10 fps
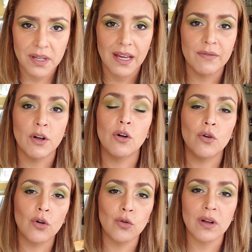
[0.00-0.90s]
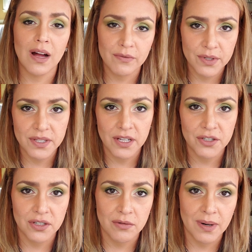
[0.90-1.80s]
we could have a whole
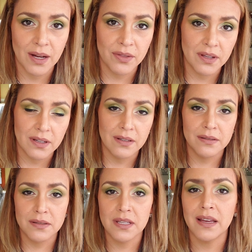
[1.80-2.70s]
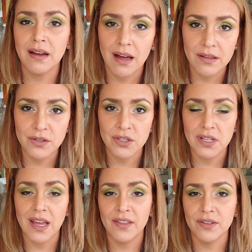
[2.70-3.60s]
conversation around the
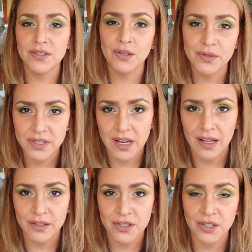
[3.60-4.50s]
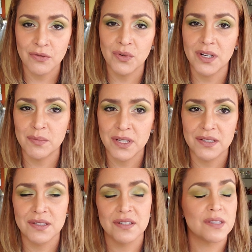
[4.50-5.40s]
psychology and the sociology of what it
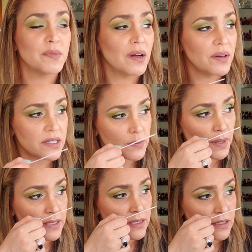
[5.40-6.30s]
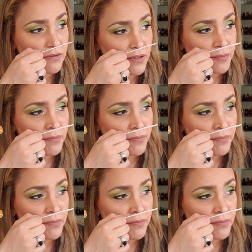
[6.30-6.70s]
means to smell expensive.